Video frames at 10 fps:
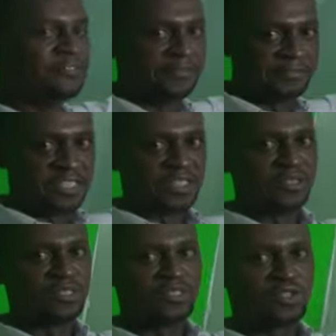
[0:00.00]

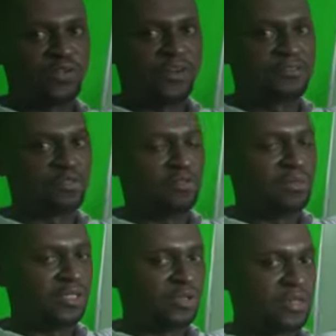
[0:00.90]
50,000. So you have to
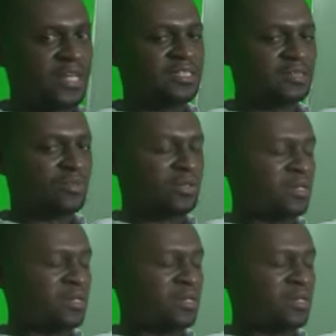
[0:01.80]
make sure that